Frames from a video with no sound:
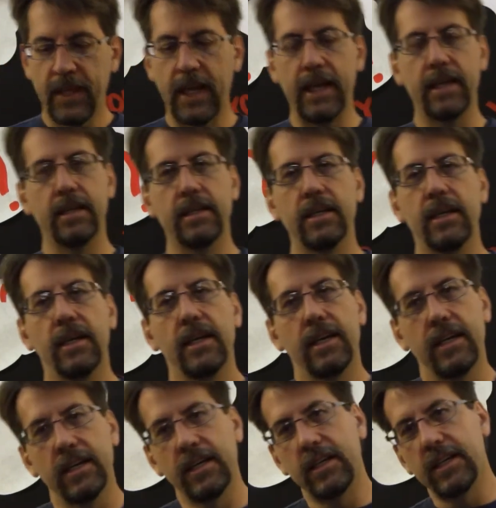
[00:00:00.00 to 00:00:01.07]
And
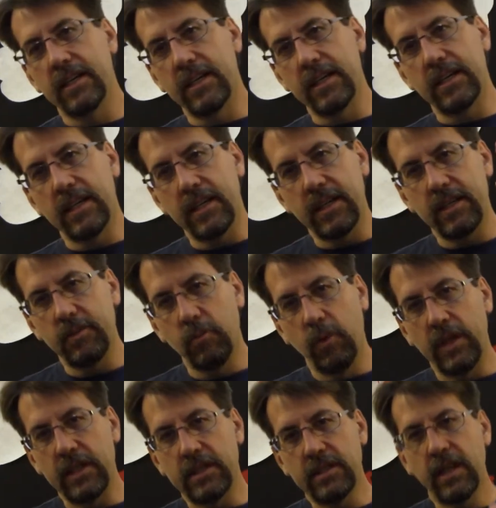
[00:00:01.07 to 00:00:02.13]

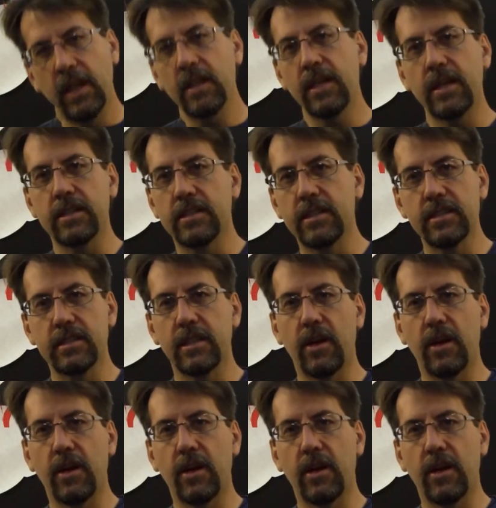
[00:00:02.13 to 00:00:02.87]
what he's telling us is